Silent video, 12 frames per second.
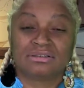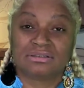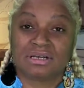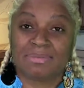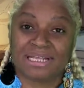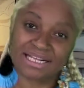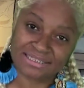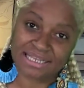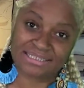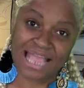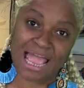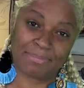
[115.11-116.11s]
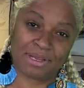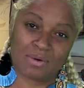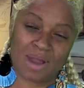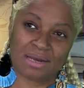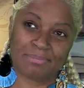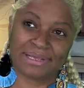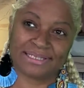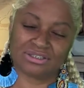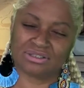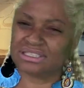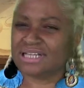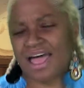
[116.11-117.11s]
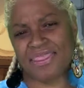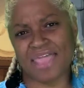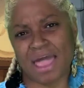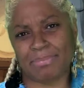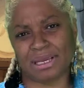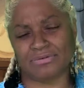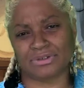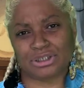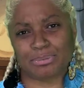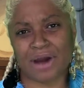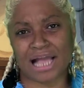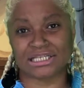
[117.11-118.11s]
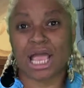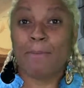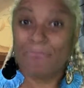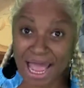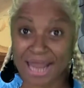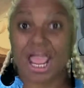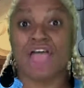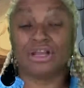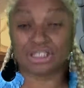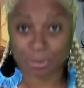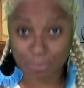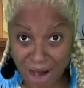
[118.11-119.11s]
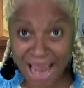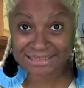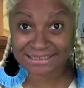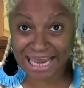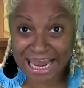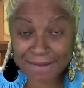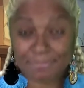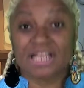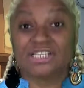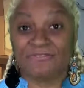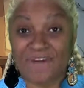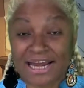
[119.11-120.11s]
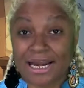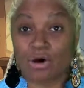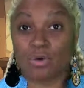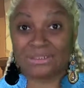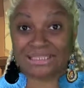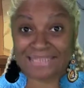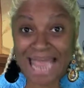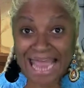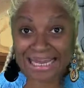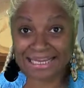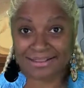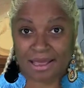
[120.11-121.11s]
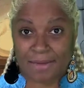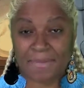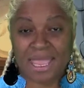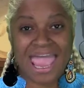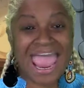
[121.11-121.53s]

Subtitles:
I mean, that does happen quite a bit, so it's not that big of a surprise. But the surprise came to find out who was attacking them.